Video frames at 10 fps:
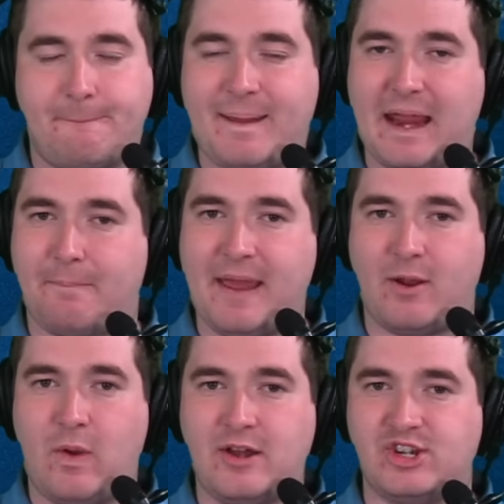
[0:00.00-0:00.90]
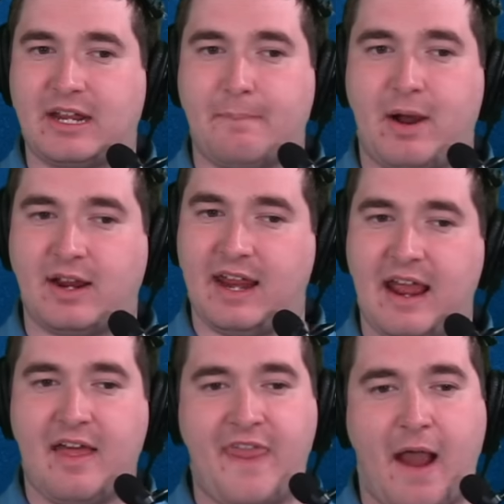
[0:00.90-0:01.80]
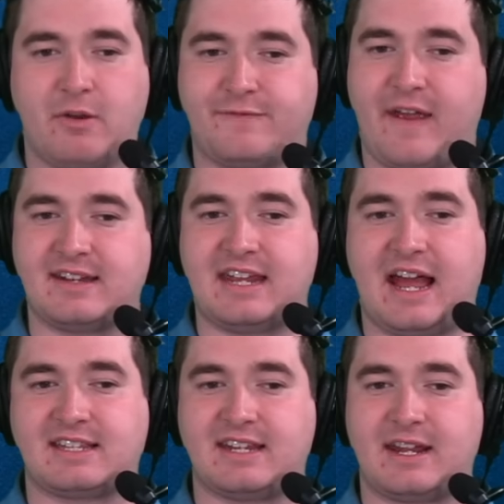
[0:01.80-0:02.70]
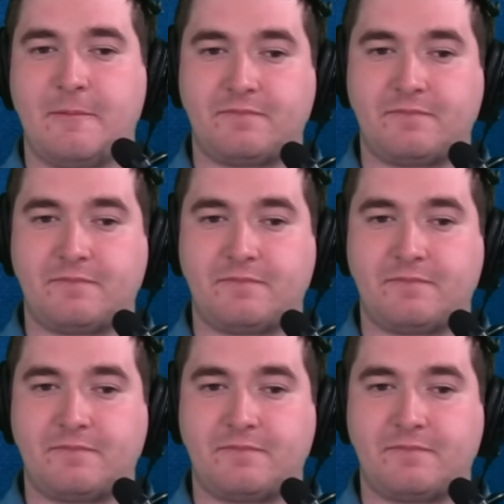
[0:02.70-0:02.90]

Big, big win, Jigga Buggy. That was fantastic.